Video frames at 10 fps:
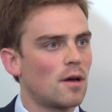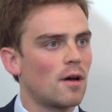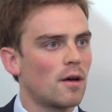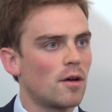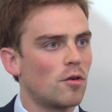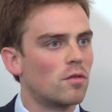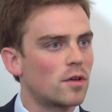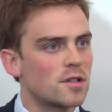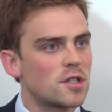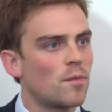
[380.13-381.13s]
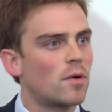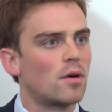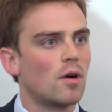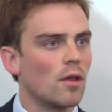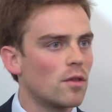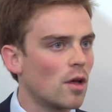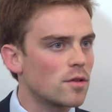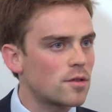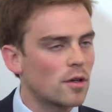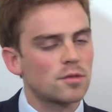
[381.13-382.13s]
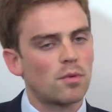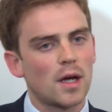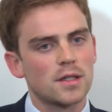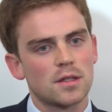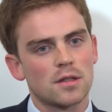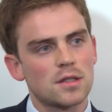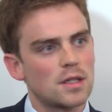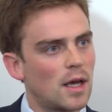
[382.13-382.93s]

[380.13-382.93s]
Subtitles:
over the summer on stocks prices